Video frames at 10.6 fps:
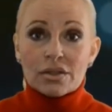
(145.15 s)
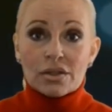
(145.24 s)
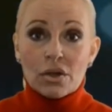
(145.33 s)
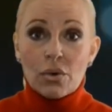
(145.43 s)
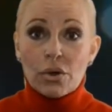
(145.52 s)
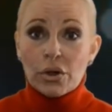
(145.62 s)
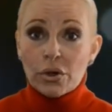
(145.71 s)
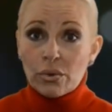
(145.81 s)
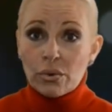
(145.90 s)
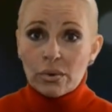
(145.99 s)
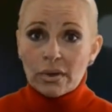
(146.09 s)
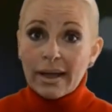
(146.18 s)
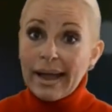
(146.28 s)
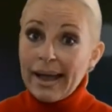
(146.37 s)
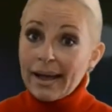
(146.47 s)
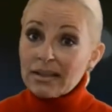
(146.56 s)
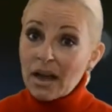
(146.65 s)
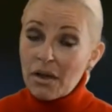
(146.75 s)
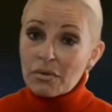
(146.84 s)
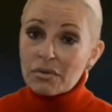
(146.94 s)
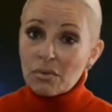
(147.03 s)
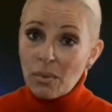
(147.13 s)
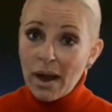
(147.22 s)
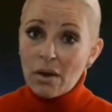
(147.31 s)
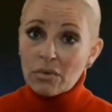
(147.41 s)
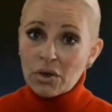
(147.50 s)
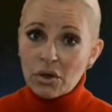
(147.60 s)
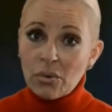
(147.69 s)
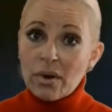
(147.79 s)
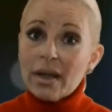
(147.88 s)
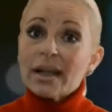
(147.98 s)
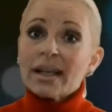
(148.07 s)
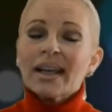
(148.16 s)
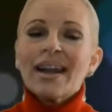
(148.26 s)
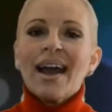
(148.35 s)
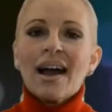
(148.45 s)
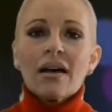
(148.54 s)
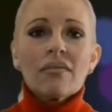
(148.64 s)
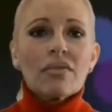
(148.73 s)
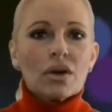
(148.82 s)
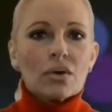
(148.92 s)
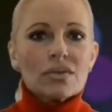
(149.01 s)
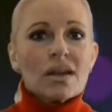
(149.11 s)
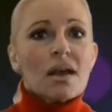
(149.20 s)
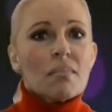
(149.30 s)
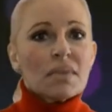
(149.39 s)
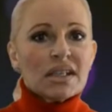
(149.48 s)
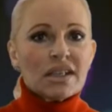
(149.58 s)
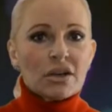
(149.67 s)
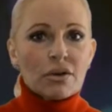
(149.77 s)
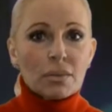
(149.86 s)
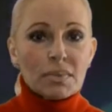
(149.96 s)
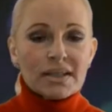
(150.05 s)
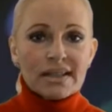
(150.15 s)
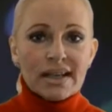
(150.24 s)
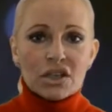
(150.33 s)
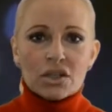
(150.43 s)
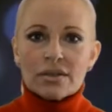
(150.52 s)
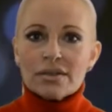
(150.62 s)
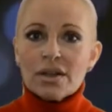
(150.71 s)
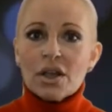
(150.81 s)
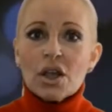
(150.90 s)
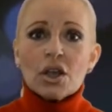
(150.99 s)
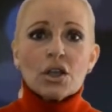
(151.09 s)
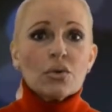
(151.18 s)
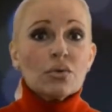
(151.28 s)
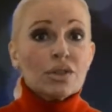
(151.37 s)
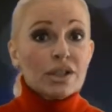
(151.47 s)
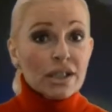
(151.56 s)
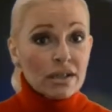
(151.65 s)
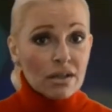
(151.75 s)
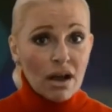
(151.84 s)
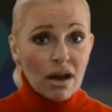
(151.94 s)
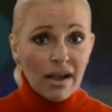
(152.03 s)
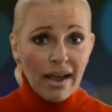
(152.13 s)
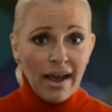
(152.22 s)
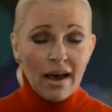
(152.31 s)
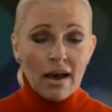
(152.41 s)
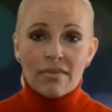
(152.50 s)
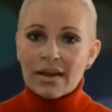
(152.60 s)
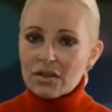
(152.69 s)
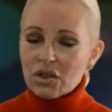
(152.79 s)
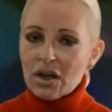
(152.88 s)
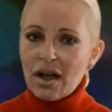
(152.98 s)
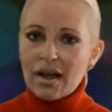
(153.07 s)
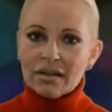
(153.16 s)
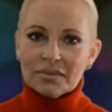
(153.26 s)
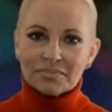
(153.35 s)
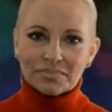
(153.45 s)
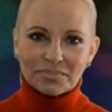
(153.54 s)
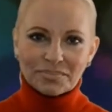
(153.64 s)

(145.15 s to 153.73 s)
so you and others around you can have those material possessions you did not have as a child.